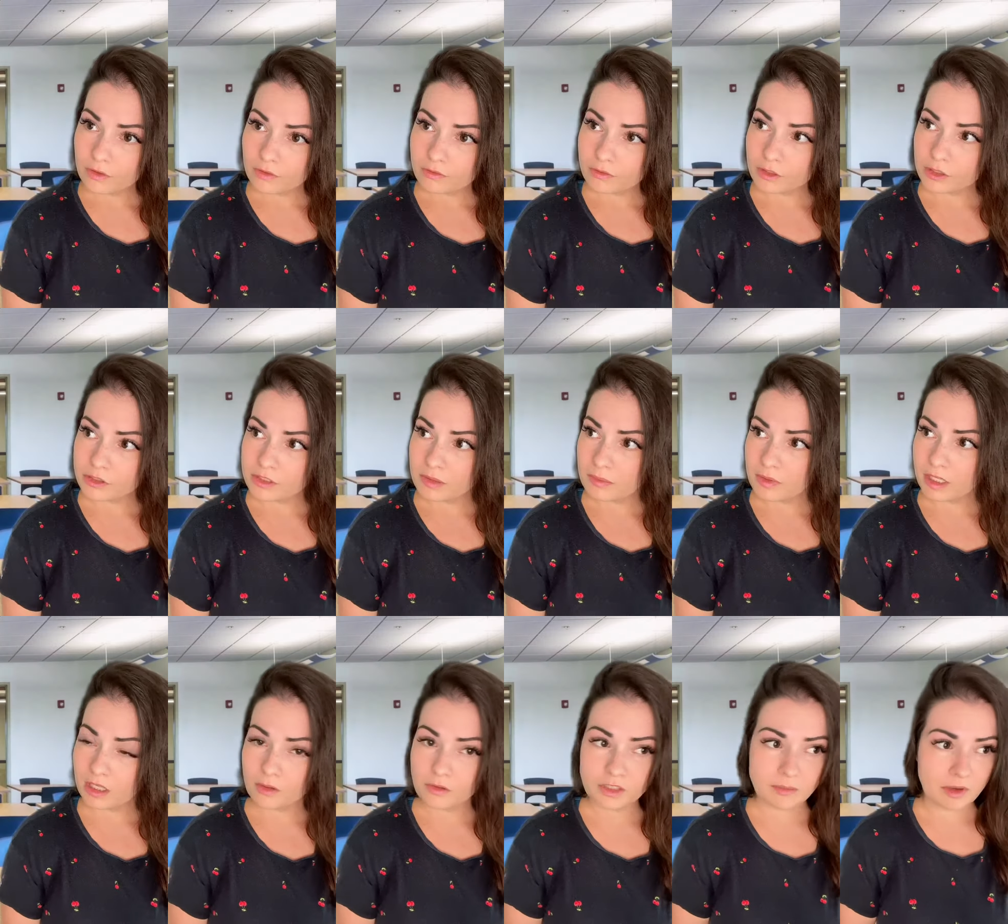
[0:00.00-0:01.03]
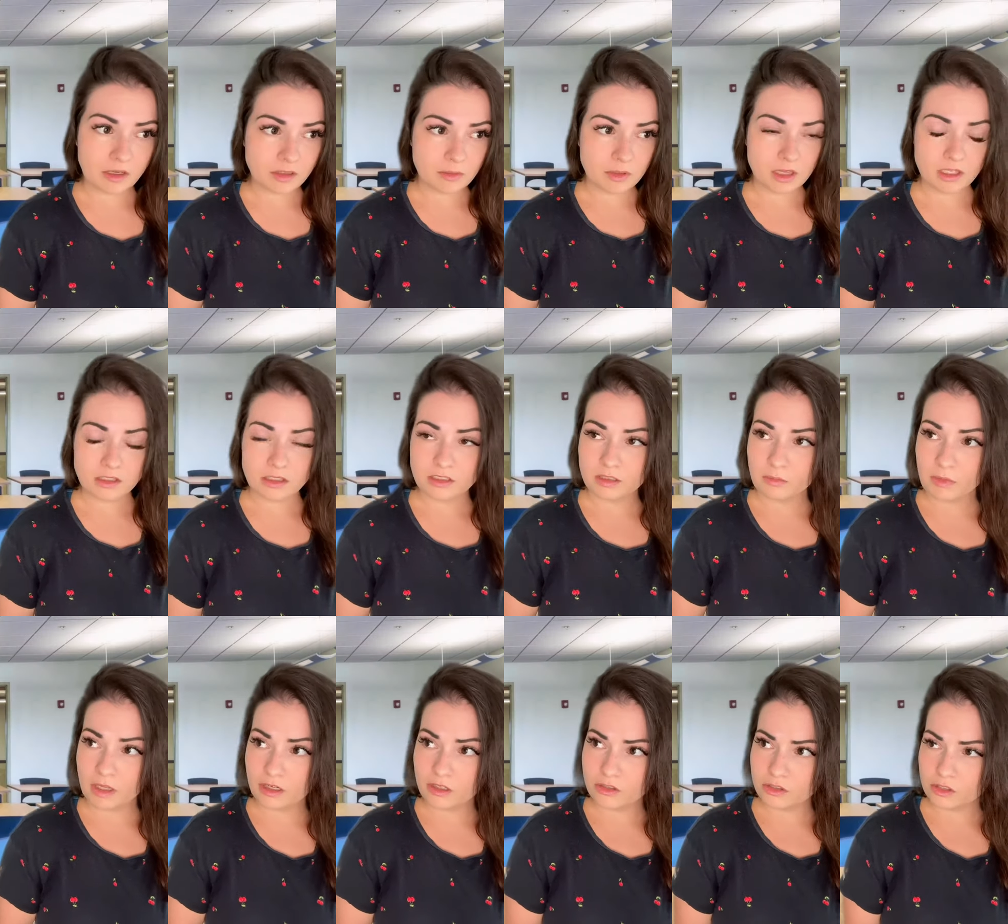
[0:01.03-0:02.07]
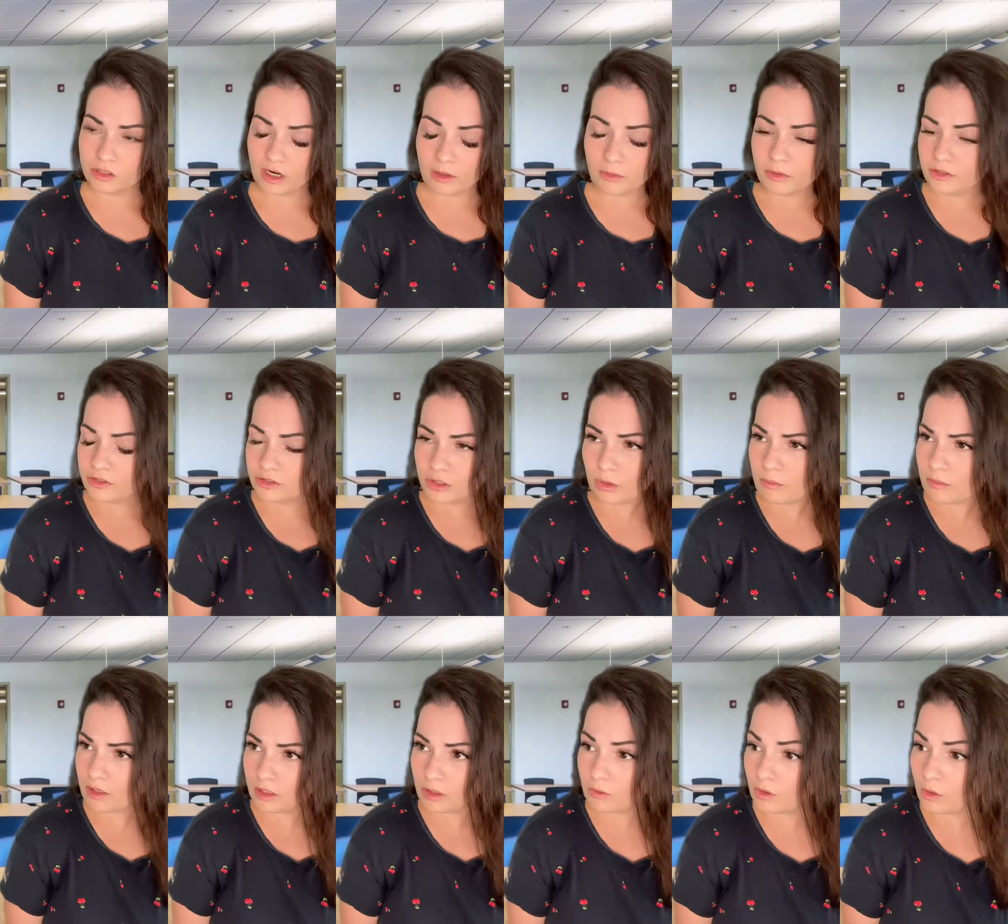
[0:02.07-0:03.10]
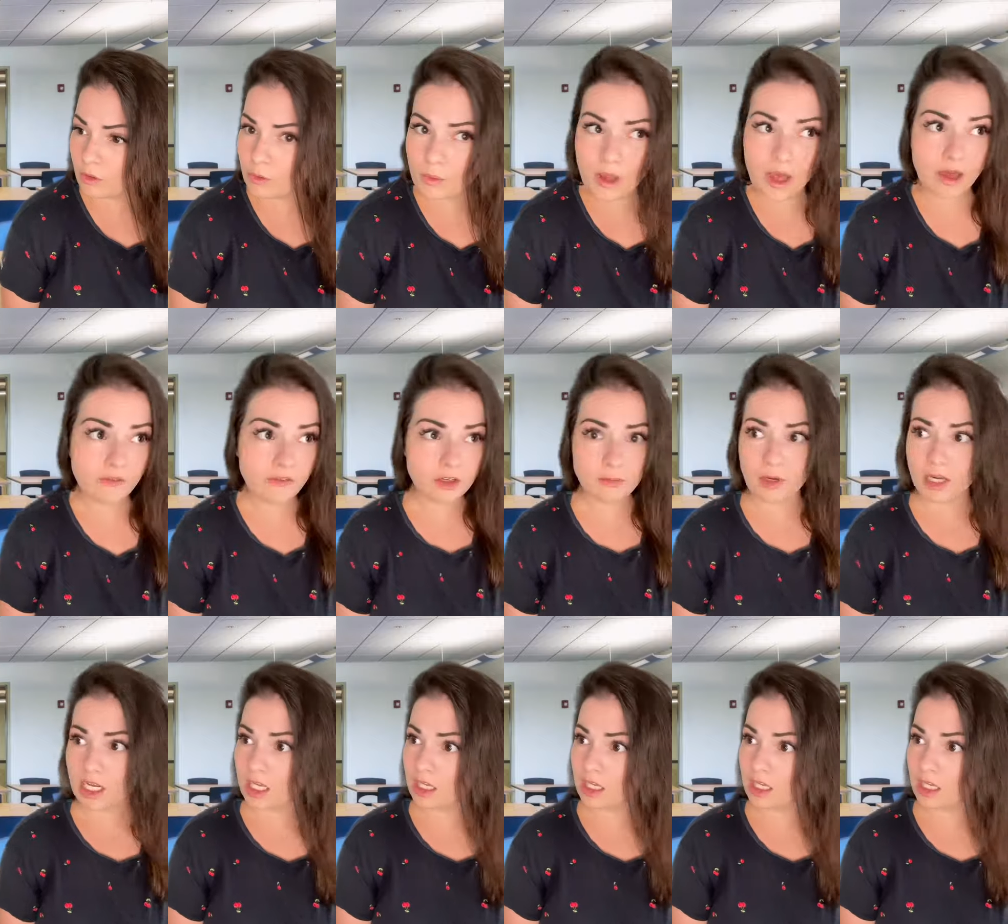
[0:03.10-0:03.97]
For somebody who's about to be the assistant manager, I would assume that you know who everybody